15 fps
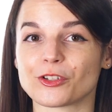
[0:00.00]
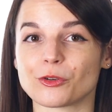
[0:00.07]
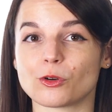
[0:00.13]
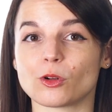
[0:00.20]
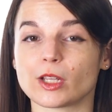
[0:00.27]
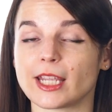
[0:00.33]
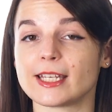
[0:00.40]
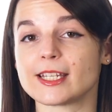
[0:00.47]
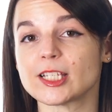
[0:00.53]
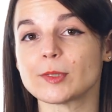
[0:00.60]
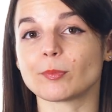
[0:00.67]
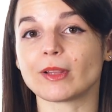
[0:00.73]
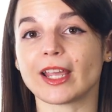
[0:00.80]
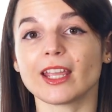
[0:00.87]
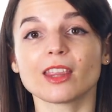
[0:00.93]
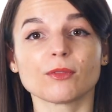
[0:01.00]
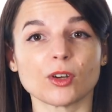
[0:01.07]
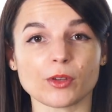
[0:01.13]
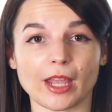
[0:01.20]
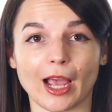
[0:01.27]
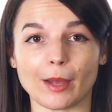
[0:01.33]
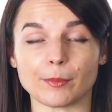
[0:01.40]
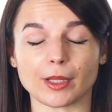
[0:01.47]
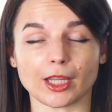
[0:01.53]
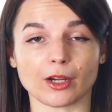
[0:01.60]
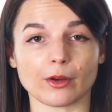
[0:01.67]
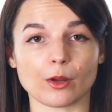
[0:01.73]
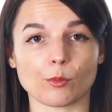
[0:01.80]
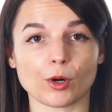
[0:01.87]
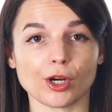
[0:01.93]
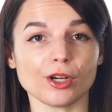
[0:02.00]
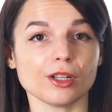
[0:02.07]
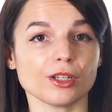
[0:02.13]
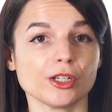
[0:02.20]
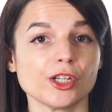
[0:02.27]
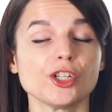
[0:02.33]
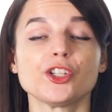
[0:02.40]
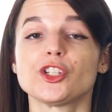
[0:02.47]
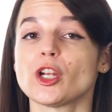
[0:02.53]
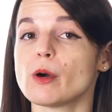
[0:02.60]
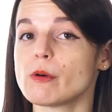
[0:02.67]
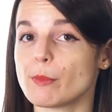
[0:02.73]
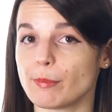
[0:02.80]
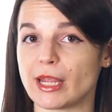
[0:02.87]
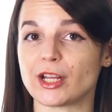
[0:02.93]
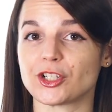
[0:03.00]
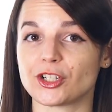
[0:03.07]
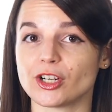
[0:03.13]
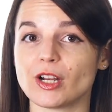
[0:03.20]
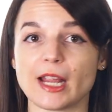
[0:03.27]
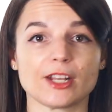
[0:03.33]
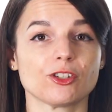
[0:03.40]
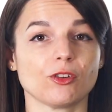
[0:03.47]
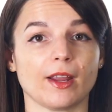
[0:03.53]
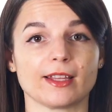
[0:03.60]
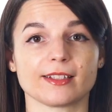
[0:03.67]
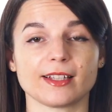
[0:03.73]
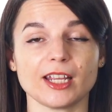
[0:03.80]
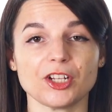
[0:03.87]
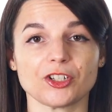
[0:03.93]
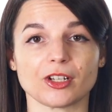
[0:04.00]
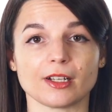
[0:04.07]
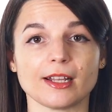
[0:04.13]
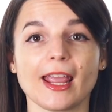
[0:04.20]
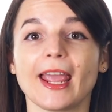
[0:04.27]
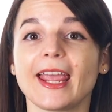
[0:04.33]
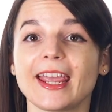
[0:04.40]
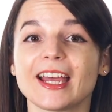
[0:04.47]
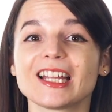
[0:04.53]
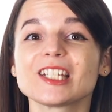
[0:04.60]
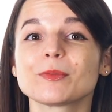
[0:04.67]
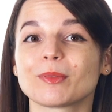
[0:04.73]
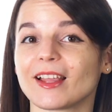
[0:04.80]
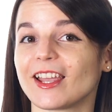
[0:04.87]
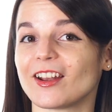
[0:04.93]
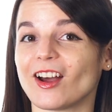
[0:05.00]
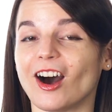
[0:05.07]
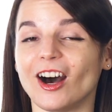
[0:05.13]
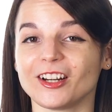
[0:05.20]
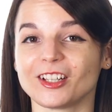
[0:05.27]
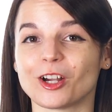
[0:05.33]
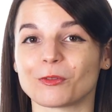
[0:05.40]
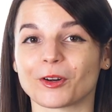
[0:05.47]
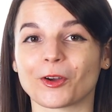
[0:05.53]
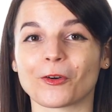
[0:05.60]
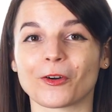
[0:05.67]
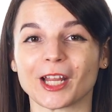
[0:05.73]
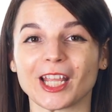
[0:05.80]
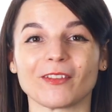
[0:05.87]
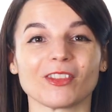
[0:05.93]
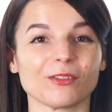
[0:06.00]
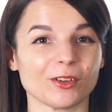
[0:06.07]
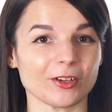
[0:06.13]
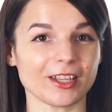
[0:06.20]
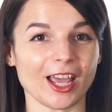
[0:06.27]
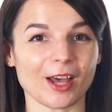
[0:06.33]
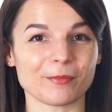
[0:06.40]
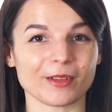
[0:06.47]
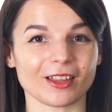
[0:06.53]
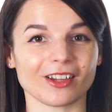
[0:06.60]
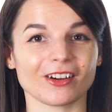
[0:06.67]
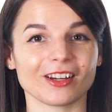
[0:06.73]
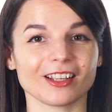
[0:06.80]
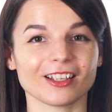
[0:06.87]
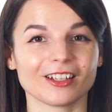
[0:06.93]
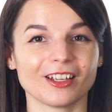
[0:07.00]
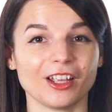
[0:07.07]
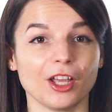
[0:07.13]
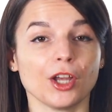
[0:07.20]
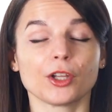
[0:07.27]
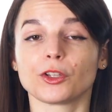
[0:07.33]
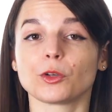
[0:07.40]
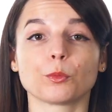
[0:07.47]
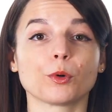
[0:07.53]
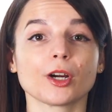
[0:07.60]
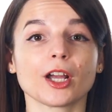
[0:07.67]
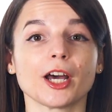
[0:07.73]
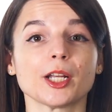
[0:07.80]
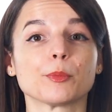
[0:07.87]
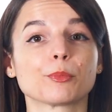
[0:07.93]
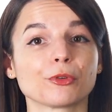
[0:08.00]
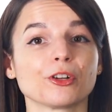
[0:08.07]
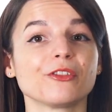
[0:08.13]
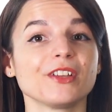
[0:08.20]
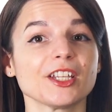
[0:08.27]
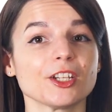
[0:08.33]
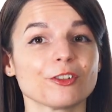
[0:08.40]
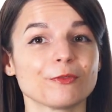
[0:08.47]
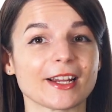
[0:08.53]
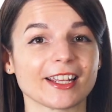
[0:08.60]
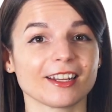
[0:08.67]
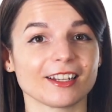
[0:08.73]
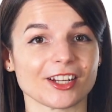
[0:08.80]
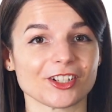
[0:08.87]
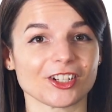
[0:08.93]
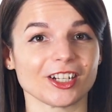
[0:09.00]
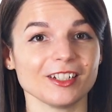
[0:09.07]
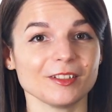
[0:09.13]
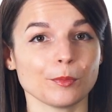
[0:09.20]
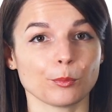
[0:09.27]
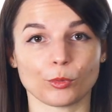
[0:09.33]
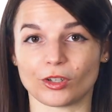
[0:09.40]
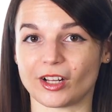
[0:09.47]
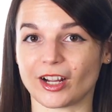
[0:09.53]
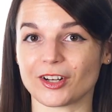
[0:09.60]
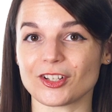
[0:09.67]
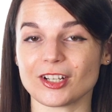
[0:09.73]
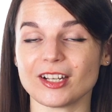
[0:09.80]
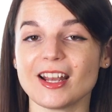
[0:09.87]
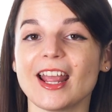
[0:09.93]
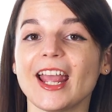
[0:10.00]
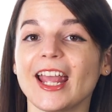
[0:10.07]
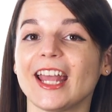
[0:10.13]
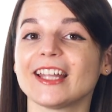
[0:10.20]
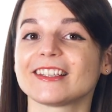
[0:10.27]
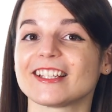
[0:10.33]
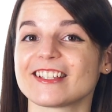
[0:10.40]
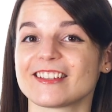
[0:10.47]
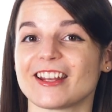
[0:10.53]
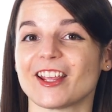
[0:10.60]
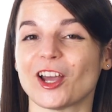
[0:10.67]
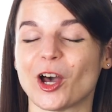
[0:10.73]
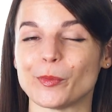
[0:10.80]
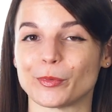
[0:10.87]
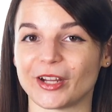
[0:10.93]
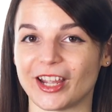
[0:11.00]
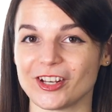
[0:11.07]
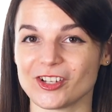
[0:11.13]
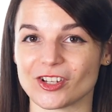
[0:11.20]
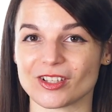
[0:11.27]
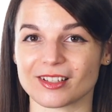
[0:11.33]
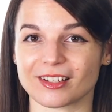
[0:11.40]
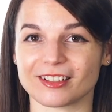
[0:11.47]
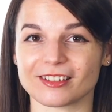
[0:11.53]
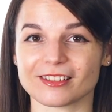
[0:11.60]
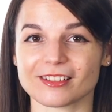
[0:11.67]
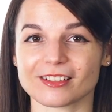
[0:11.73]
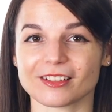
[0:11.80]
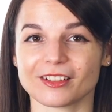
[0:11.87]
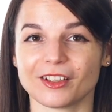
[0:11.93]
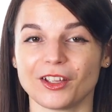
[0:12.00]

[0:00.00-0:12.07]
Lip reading: tool can display the vocabulary word, show a picture and translation, and play an audio recording of the vocabulary. You'll work on improving your recognition, production, and listening comprehension skills.